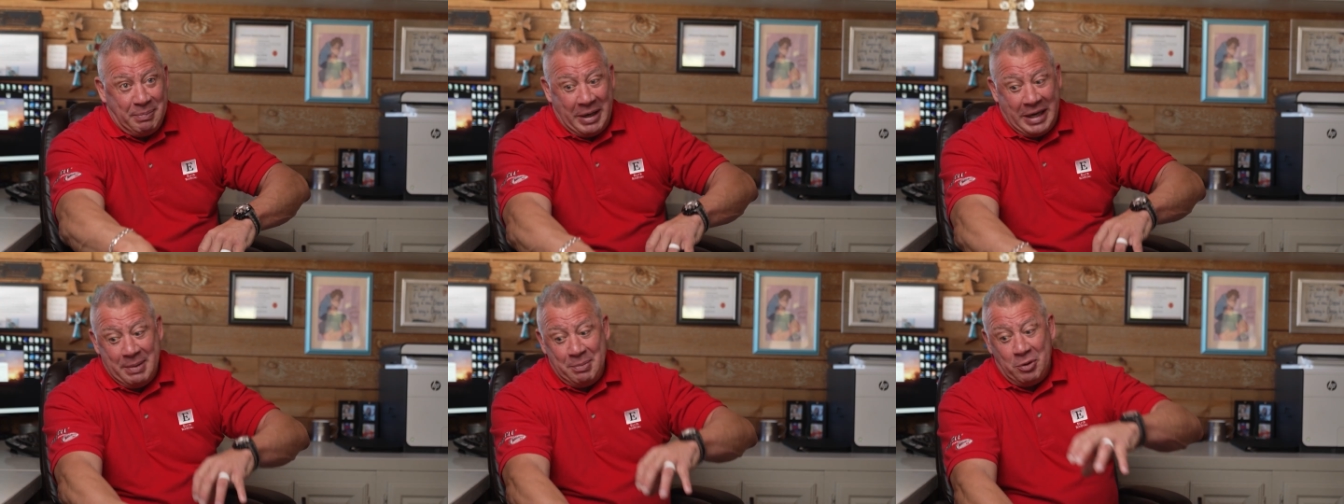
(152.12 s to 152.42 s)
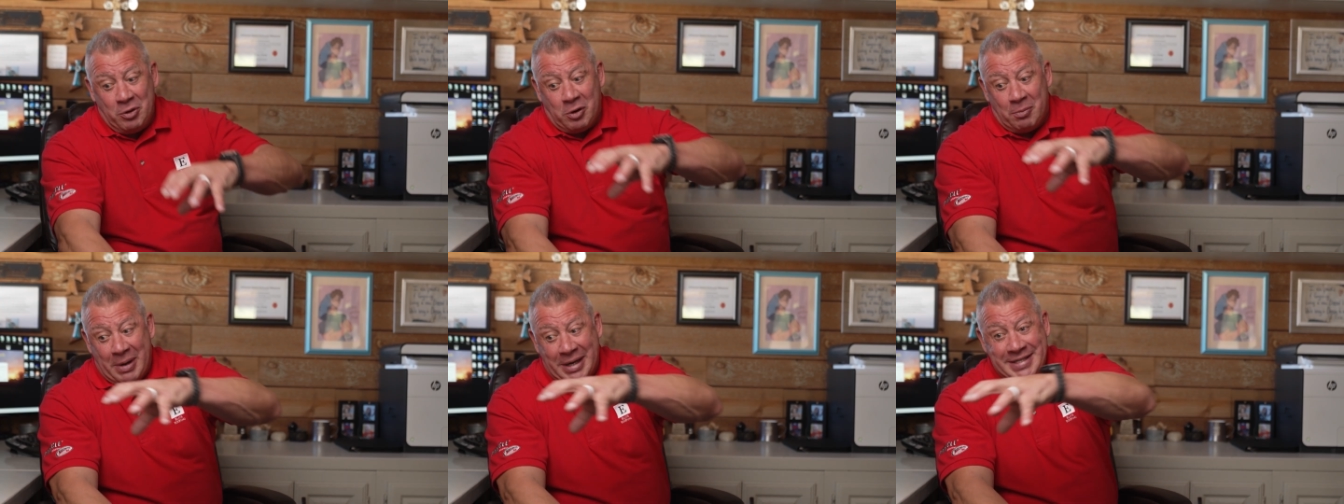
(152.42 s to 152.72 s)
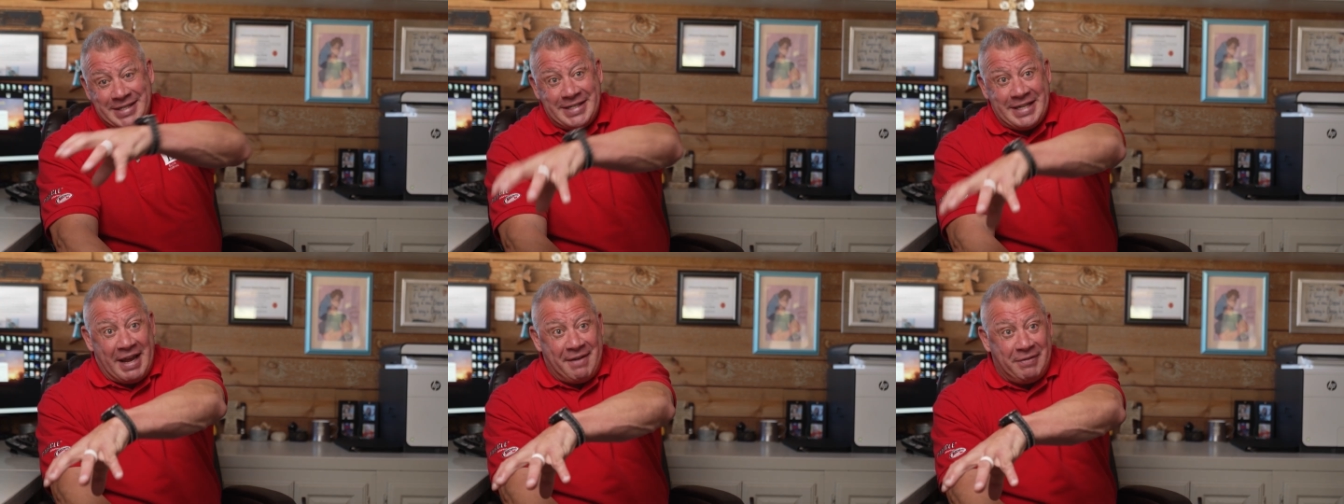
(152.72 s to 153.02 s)
people or my
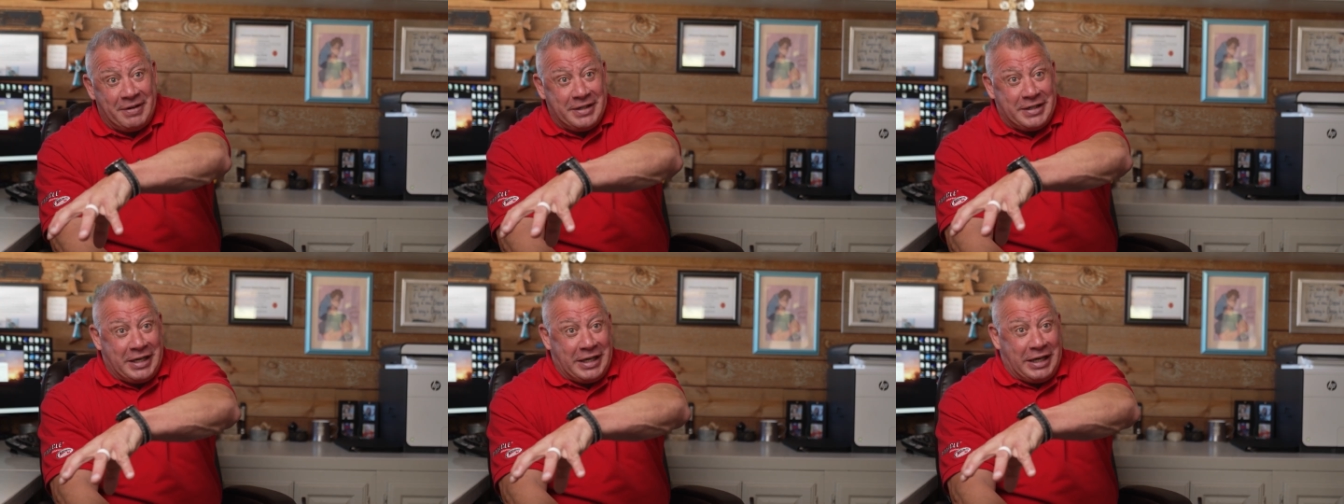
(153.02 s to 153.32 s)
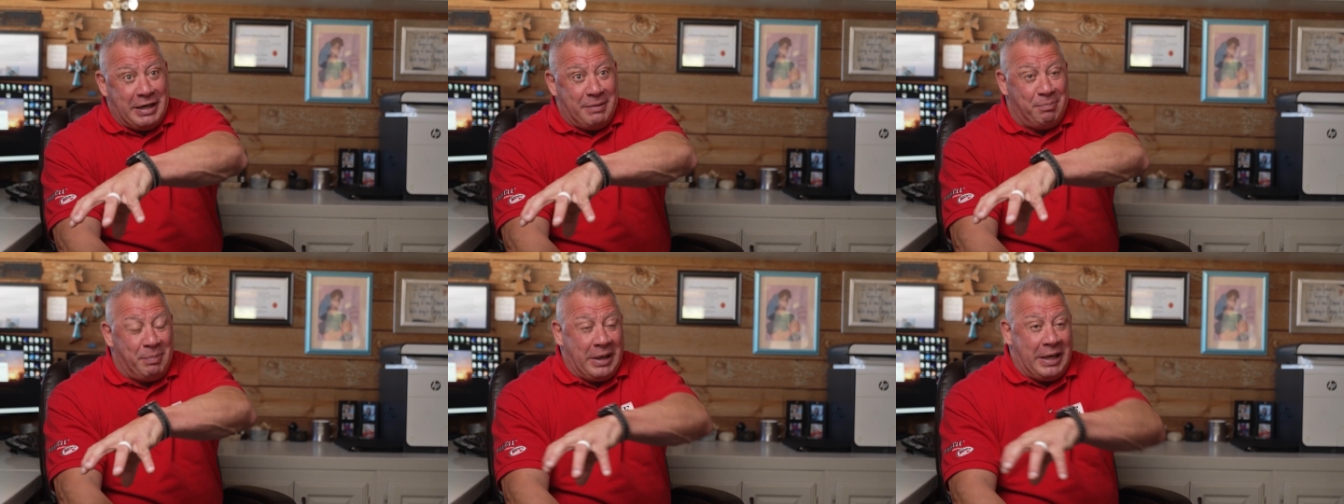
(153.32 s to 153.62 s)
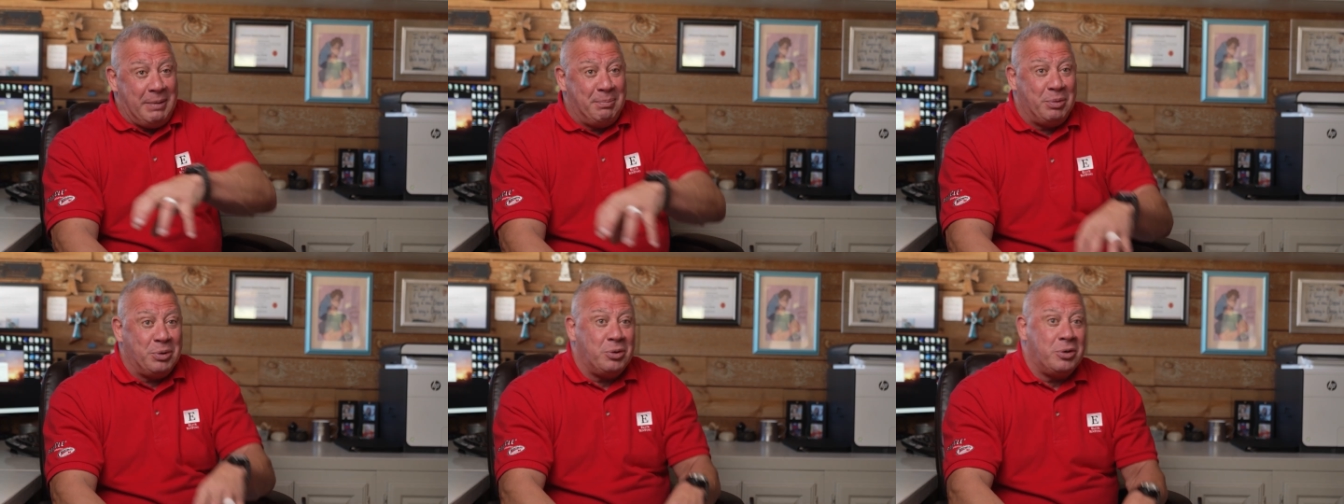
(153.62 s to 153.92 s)
17
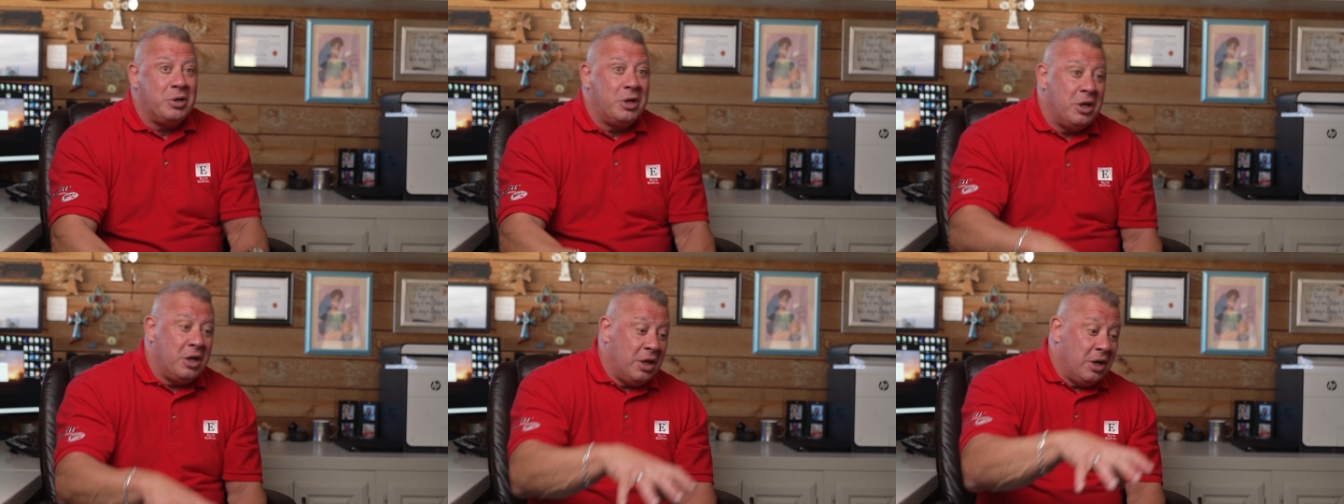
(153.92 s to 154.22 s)
people,